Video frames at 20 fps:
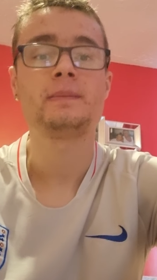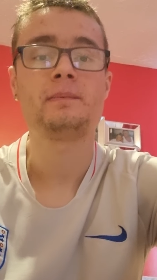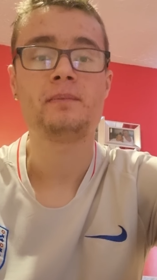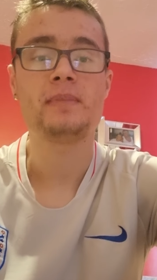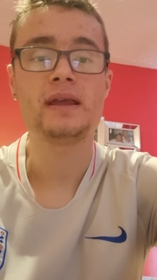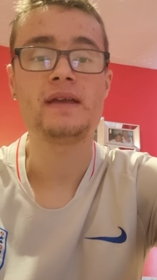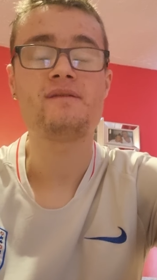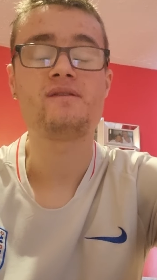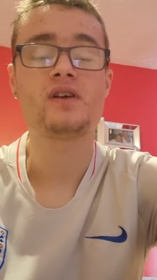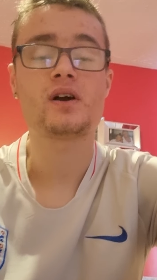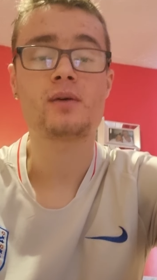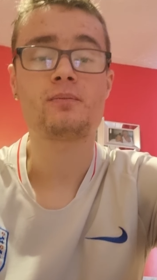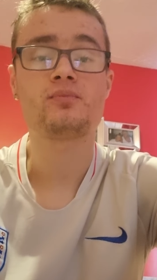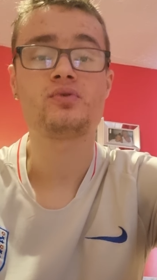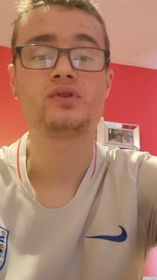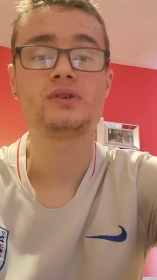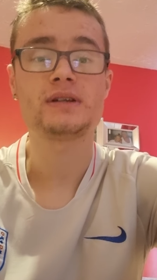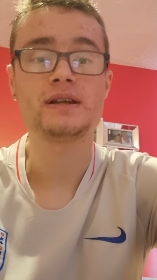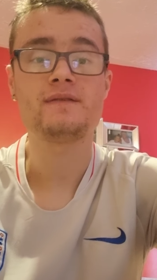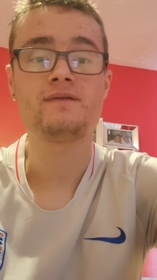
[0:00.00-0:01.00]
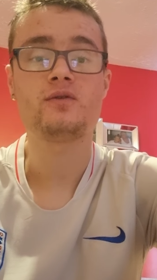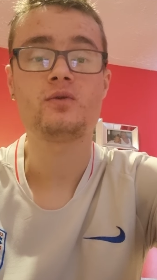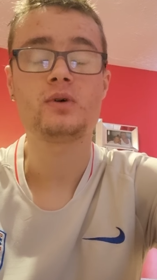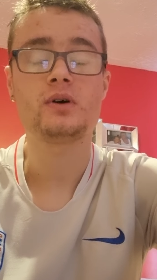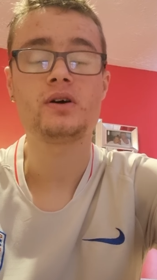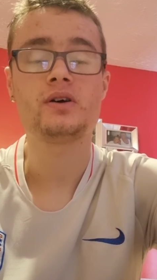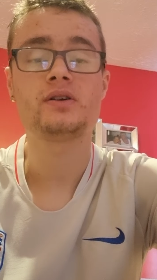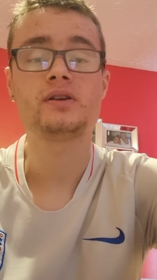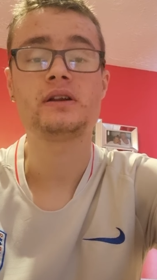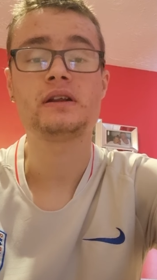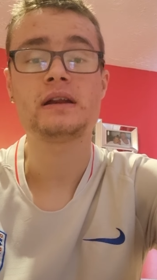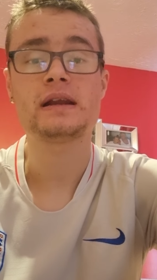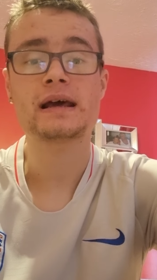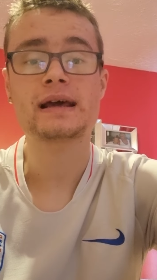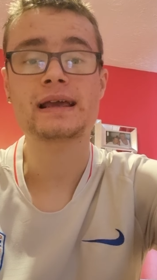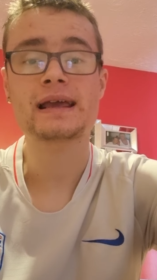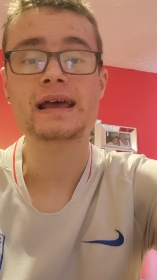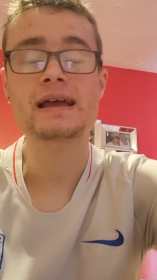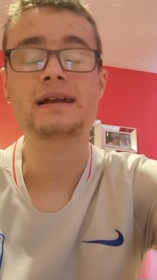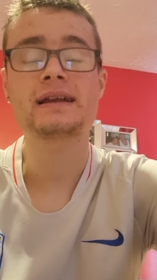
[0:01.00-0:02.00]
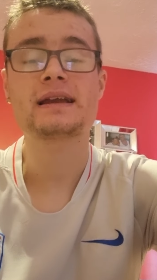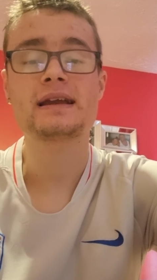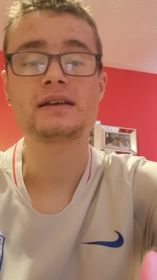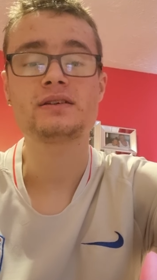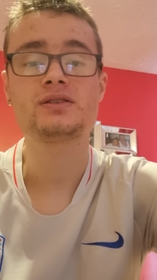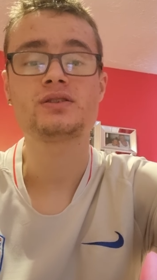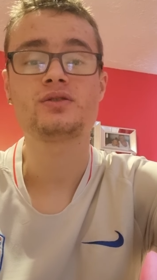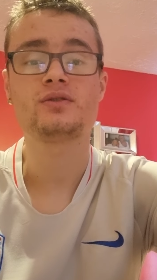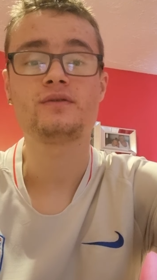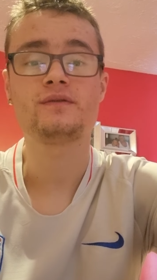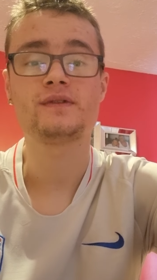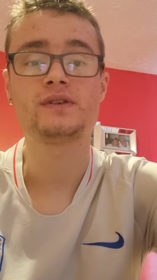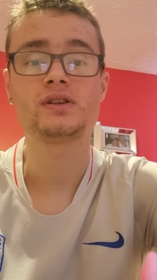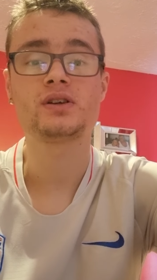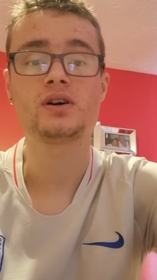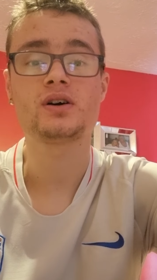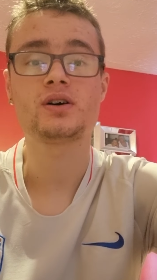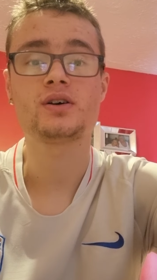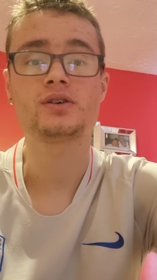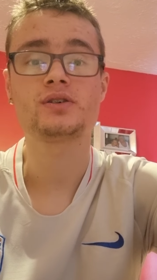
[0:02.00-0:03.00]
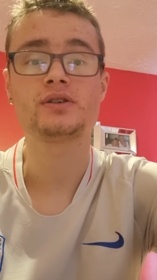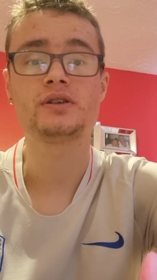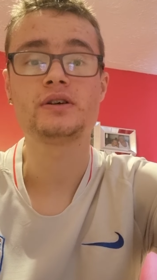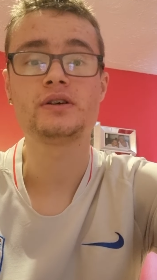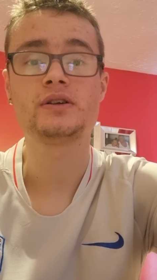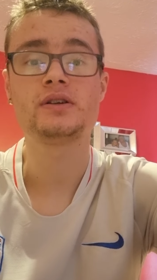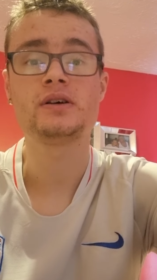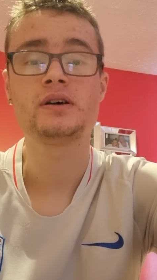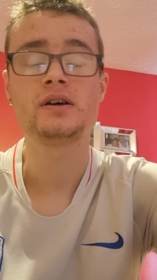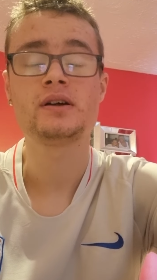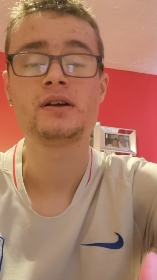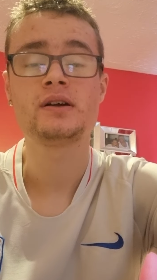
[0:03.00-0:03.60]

being the operative word and I can get stuff sorted